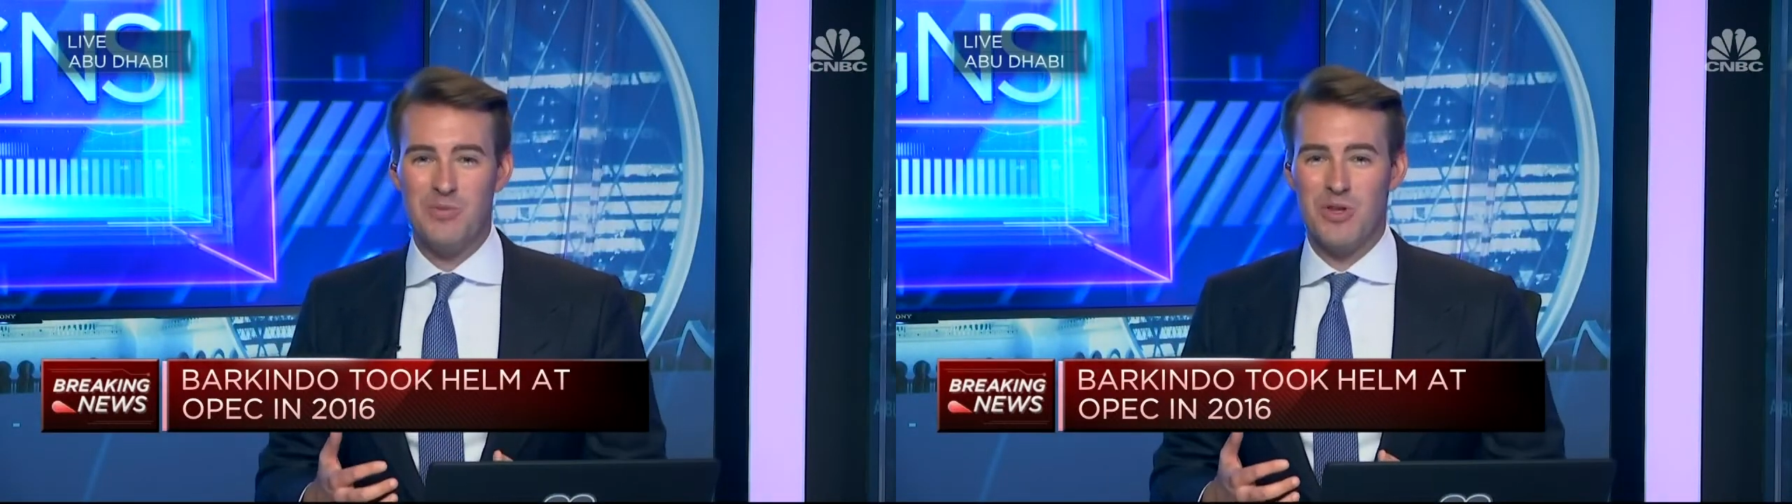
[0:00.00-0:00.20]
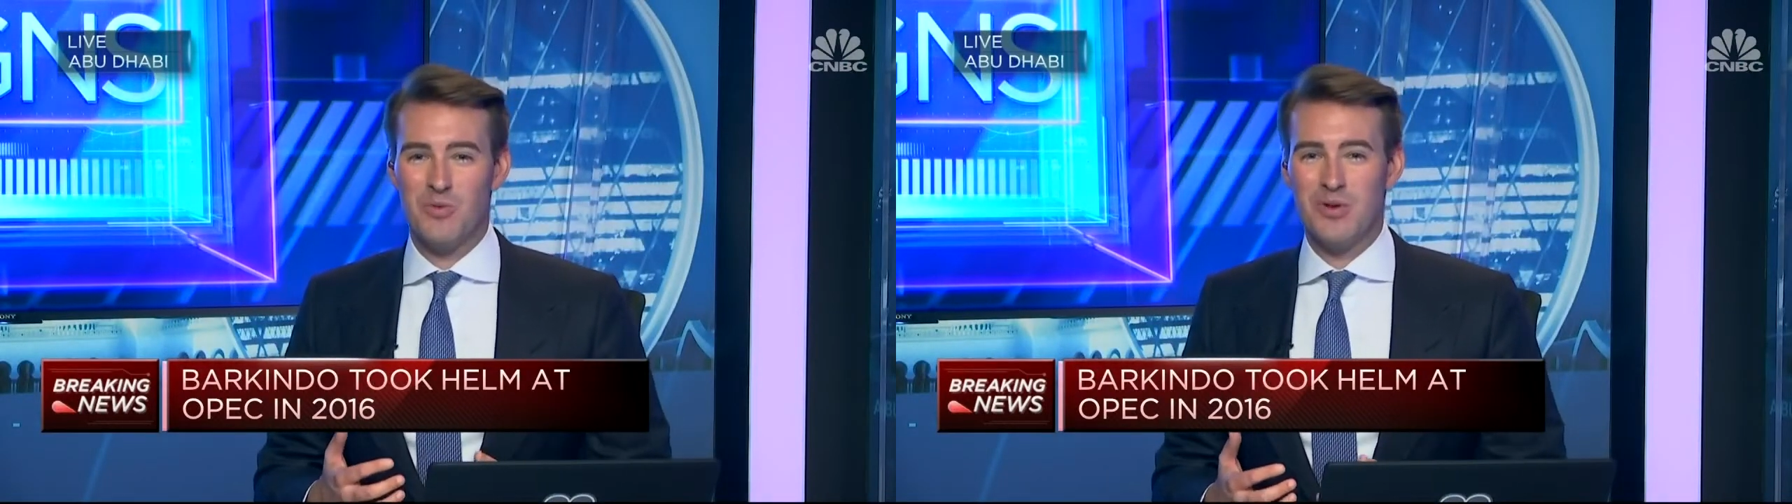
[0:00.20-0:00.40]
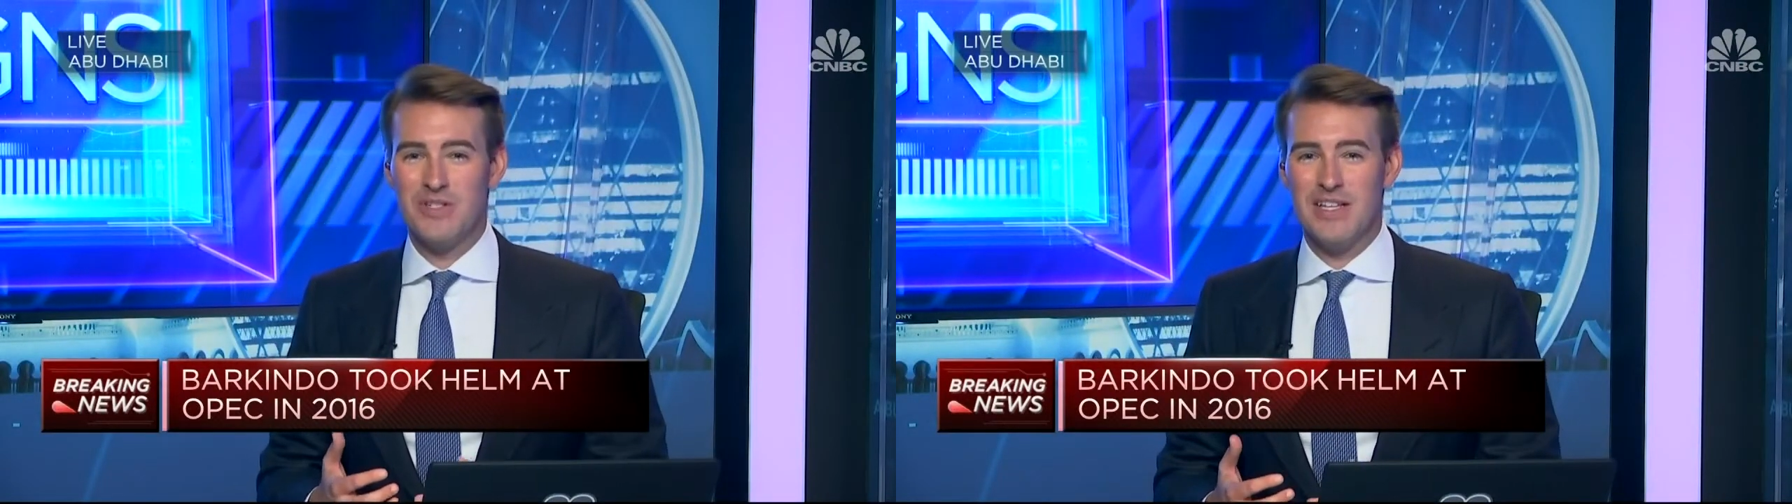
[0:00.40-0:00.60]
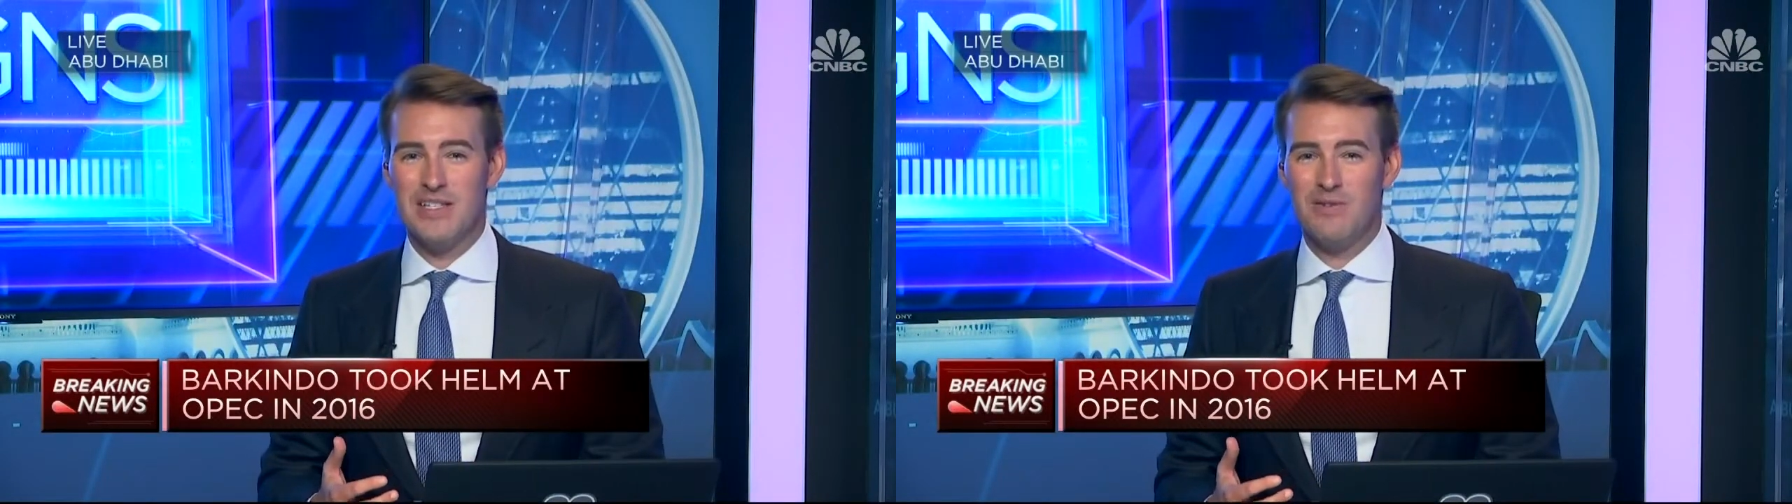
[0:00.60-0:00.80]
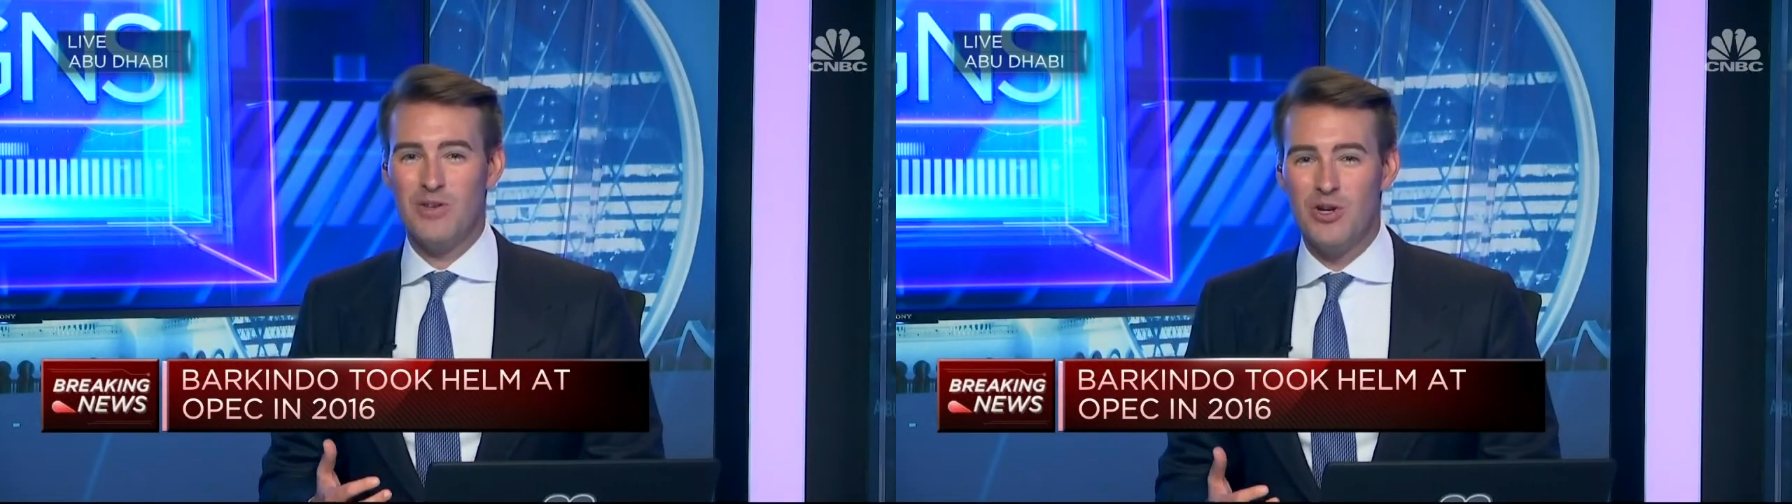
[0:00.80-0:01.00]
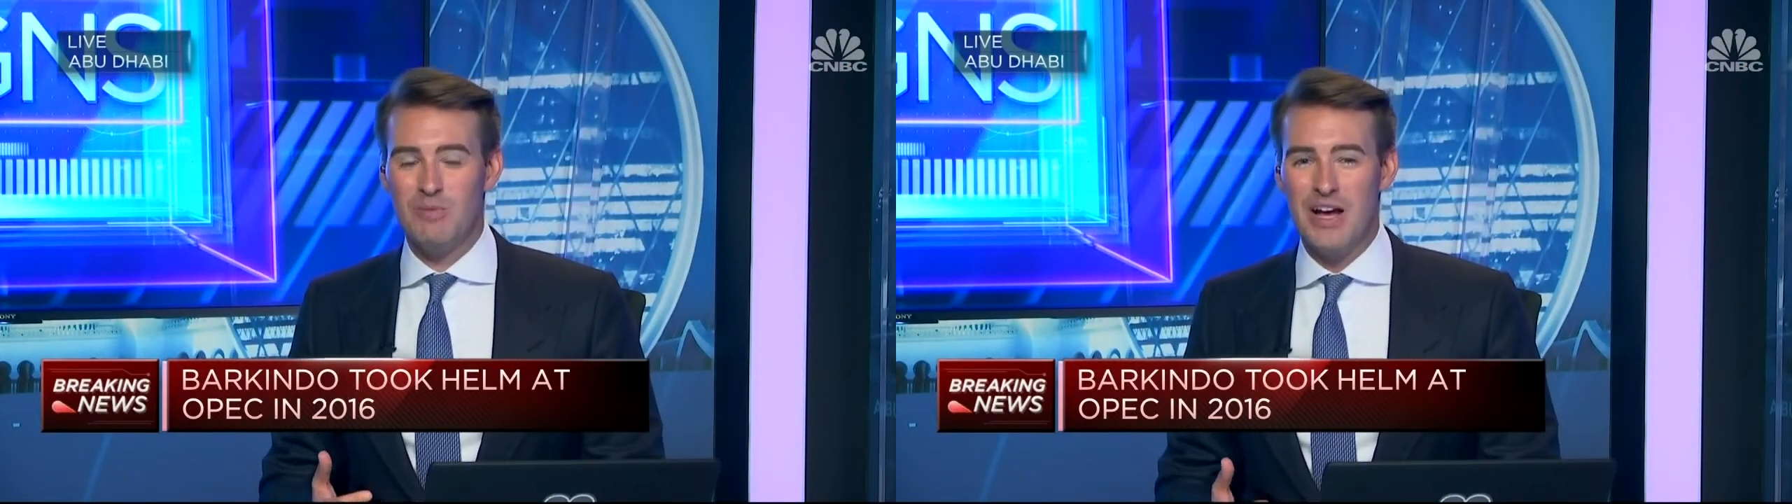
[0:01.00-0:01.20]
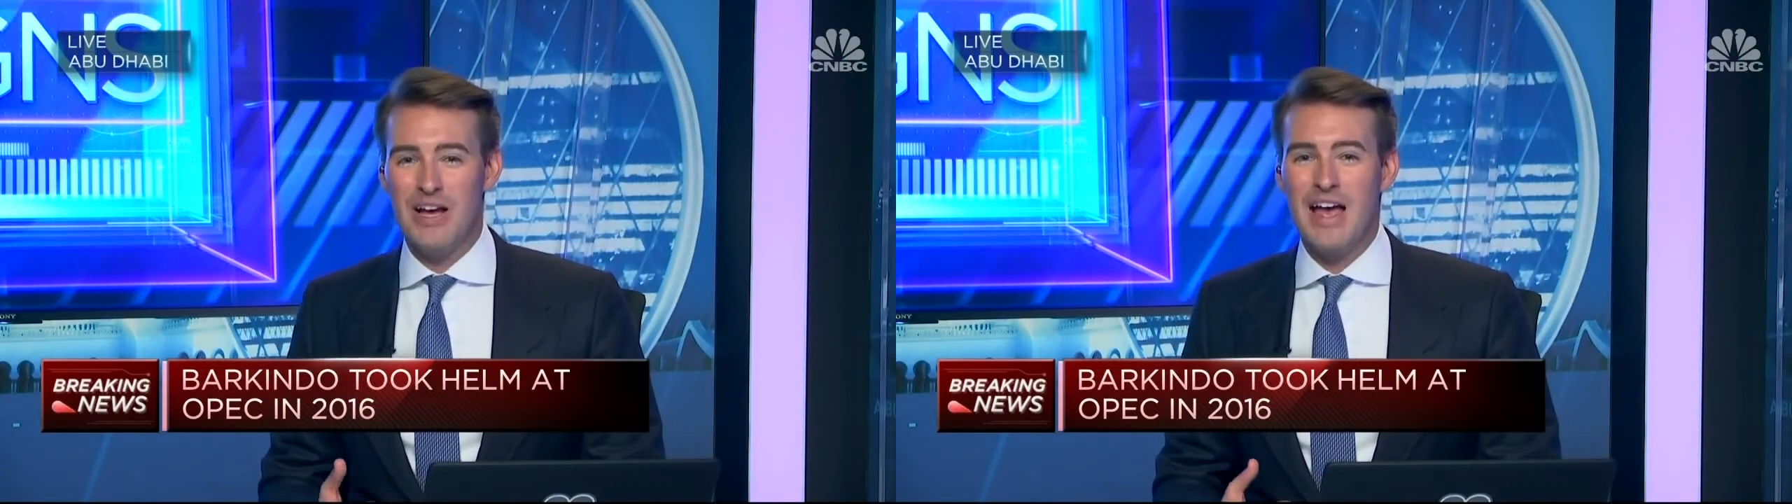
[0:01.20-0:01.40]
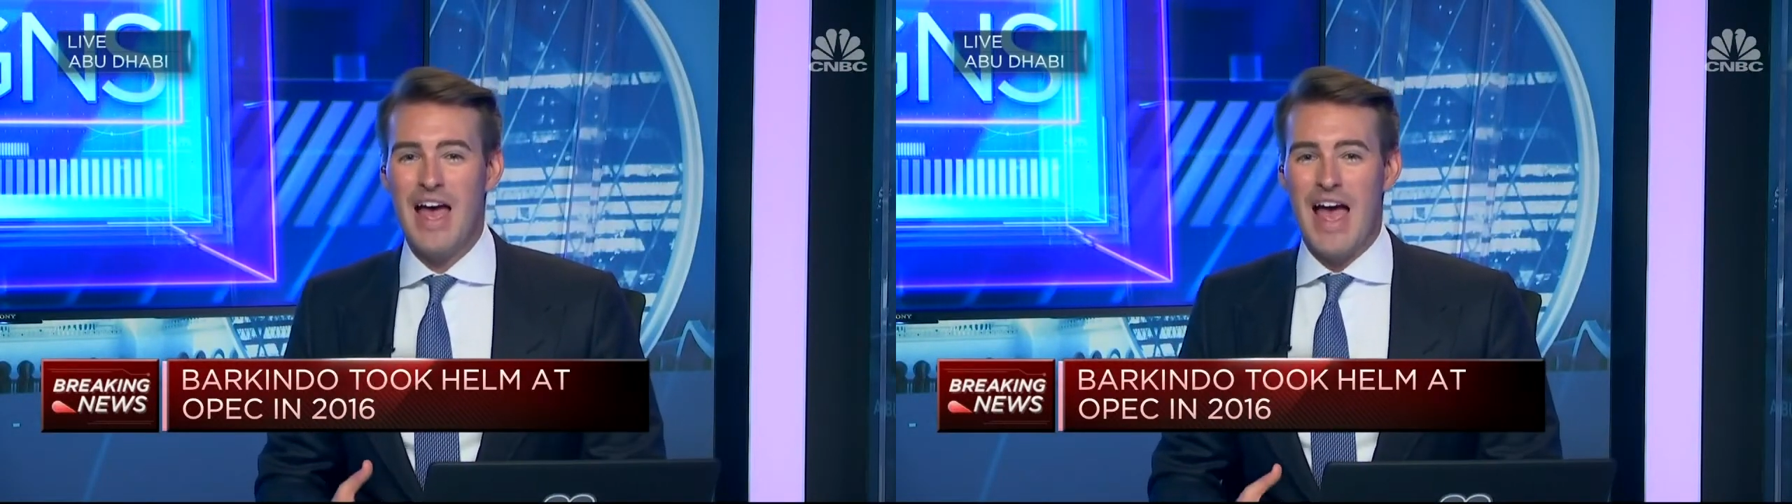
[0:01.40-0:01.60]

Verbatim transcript: with a real sense of humor,